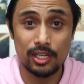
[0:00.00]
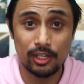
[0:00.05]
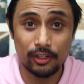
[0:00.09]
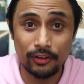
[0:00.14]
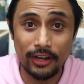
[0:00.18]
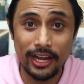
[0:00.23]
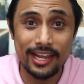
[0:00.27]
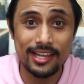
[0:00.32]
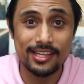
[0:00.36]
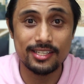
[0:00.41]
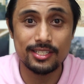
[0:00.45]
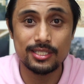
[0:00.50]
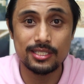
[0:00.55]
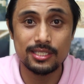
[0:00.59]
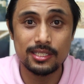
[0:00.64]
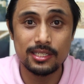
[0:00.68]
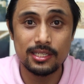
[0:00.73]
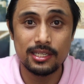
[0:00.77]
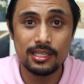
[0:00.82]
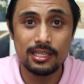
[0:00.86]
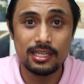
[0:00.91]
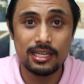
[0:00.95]
grace.
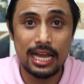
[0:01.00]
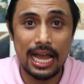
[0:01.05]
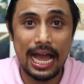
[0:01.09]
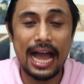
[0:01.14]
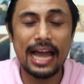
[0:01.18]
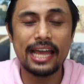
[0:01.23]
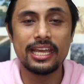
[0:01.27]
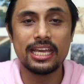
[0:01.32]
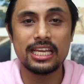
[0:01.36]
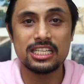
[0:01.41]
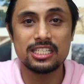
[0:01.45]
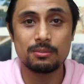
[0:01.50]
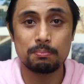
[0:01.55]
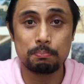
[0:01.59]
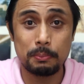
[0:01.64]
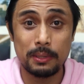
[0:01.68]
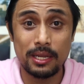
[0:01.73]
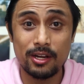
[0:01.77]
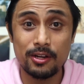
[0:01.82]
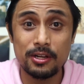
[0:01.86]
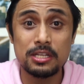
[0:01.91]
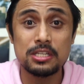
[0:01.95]
I
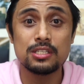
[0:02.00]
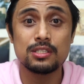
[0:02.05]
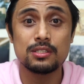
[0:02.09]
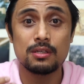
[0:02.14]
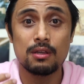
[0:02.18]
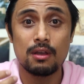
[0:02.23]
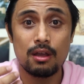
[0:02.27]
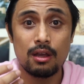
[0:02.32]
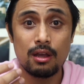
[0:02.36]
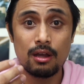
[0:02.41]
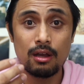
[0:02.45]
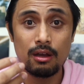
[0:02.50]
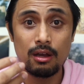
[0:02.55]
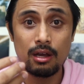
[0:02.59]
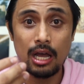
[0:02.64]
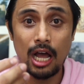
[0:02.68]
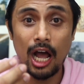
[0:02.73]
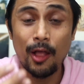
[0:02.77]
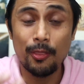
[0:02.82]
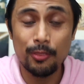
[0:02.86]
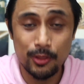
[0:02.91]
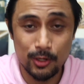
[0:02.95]
experienced
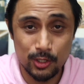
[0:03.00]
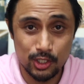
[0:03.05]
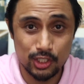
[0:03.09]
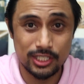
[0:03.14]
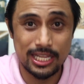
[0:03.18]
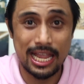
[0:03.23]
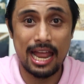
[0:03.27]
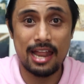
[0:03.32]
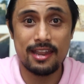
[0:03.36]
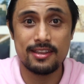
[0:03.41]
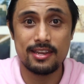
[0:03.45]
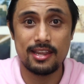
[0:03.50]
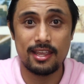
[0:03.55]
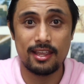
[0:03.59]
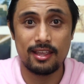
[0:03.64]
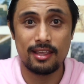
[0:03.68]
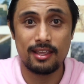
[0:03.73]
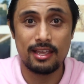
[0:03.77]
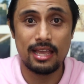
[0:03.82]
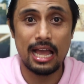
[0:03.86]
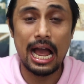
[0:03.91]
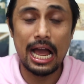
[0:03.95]
understanding.
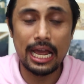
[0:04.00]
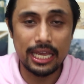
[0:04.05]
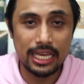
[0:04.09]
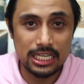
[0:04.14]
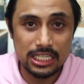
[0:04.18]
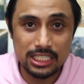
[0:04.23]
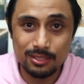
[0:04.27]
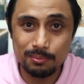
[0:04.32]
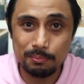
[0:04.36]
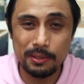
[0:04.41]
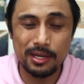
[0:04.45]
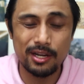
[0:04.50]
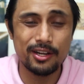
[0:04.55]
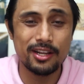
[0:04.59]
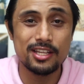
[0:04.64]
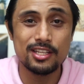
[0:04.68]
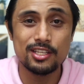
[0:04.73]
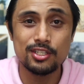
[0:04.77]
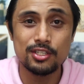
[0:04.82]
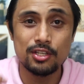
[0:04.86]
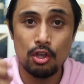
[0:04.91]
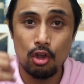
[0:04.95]
I
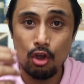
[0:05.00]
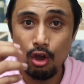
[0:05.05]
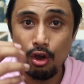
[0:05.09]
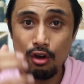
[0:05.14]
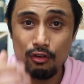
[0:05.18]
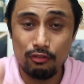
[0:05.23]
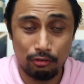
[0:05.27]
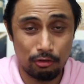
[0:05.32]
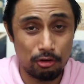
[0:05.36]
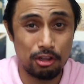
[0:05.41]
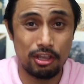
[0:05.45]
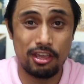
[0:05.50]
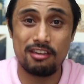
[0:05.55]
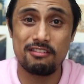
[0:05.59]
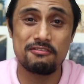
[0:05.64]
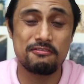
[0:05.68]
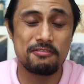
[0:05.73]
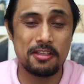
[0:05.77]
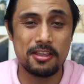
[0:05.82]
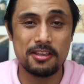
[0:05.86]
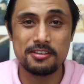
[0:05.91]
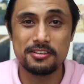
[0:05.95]
experienced
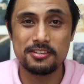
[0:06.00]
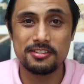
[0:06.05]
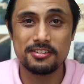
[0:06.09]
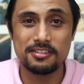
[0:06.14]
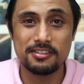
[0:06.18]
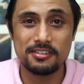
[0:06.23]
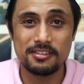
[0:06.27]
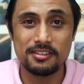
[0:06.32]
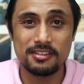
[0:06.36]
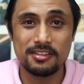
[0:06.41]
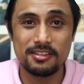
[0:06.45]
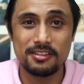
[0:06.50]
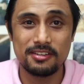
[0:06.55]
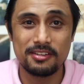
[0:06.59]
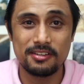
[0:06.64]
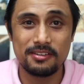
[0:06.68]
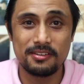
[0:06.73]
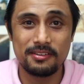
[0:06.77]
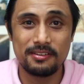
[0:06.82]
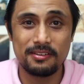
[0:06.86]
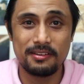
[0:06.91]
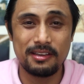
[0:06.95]
forgiveness.
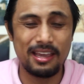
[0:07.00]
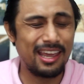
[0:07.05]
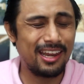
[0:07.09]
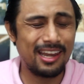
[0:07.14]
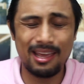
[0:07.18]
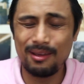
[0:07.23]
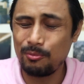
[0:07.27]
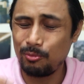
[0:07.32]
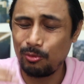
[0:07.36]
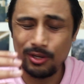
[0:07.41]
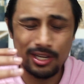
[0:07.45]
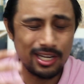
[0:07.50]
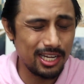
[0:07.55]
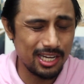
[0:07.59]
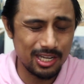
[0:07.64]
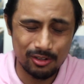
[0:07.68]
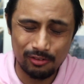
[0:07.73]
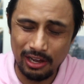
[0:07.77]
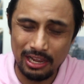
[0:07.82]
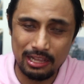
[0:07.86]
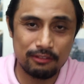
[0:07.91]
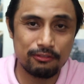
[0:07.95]
And I'm really
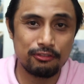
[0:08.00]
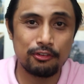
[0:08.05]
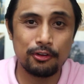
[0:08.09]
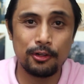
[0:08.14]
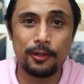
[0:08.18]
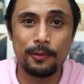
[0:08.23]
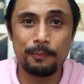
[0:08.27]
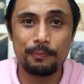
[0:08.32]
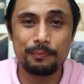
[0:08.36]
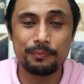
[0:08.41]
grateful